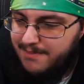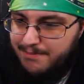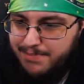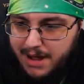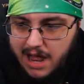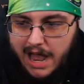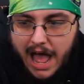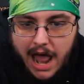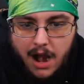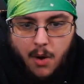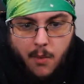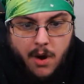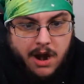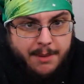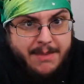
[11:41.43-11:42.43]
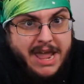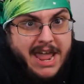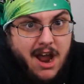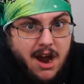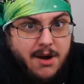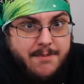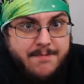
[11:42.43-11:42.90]
but I don't want them
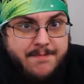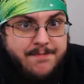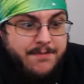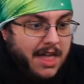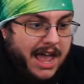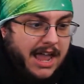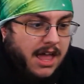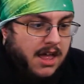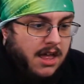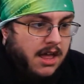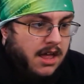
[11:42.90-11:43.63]
here. Like,